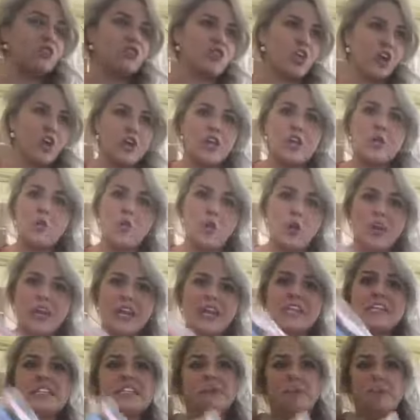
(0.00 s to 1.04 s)
31
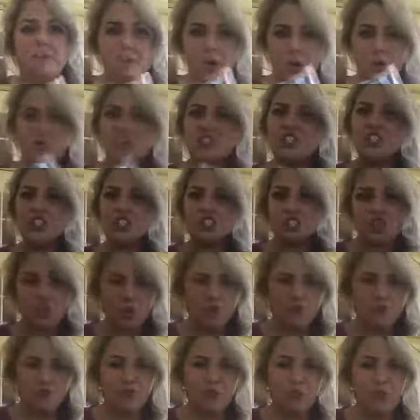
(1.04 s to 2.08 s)
is most
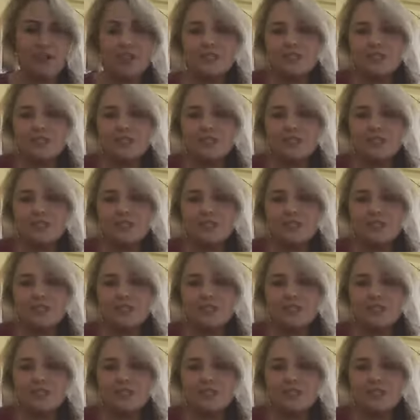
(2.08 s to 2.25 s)
known for.